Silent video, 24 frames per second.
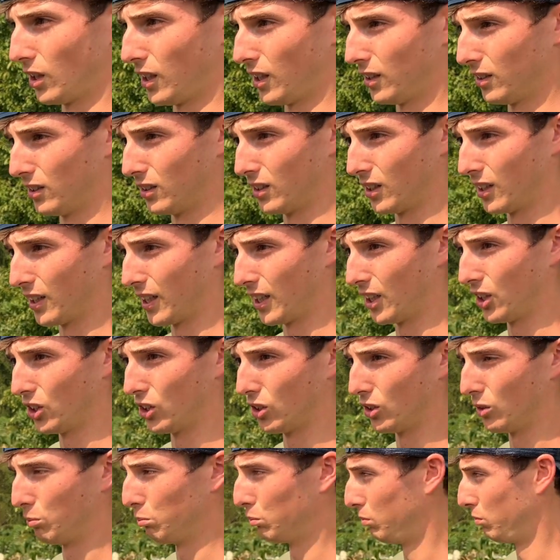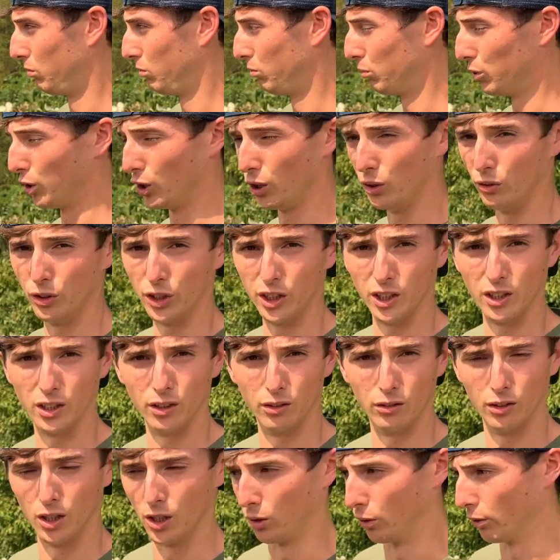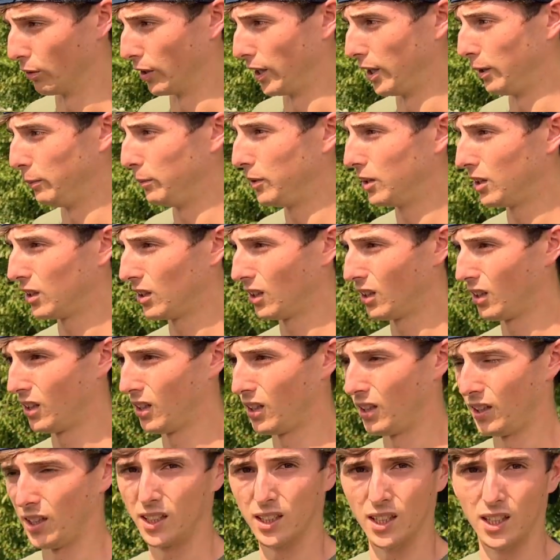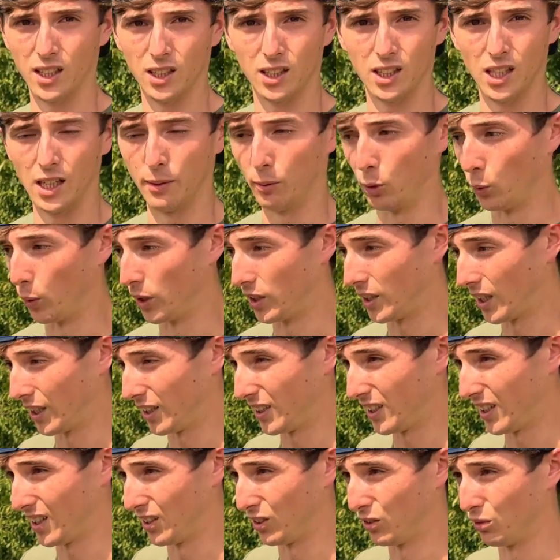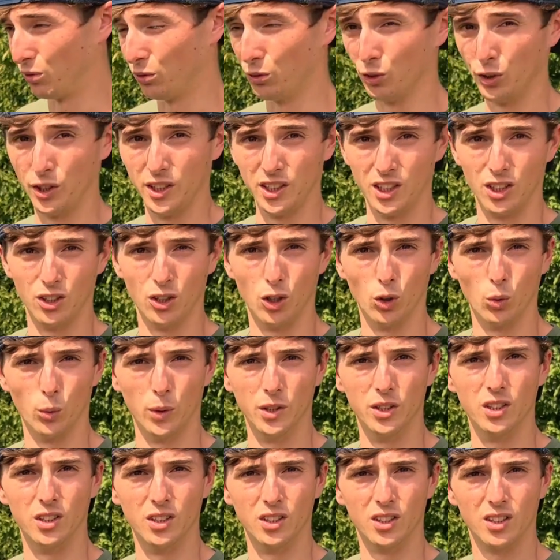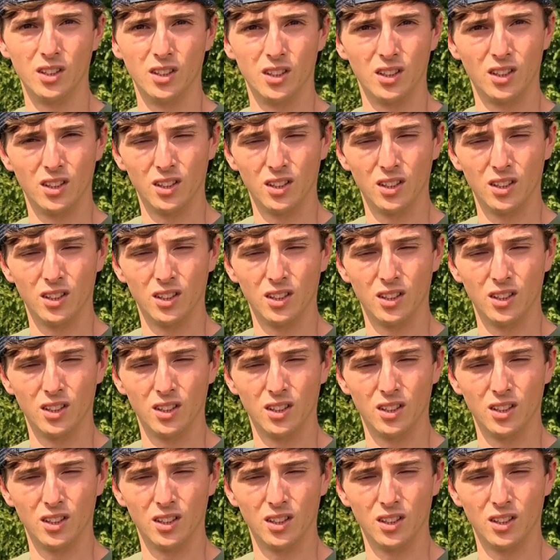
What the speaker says: And again, it just proves that you can grow grapes in this kind of climate, which actually has freezing cold winters.